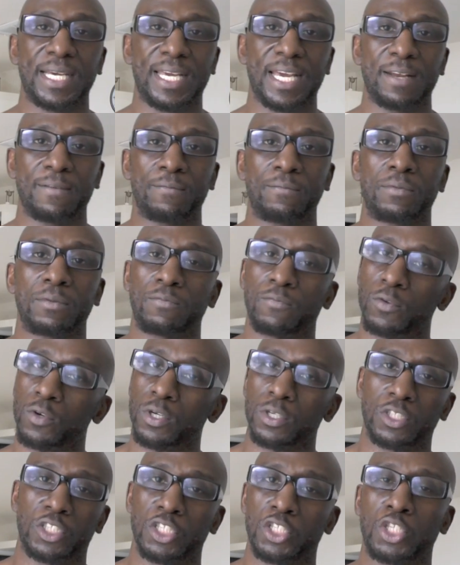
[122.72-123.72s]
again
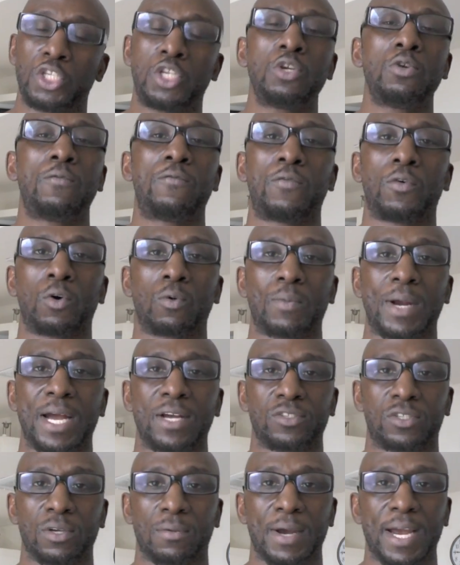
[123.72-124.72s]
for just two full
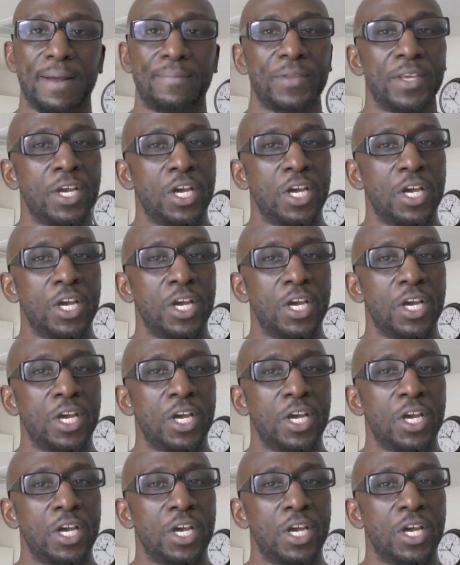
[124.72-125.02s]
rounds, all right?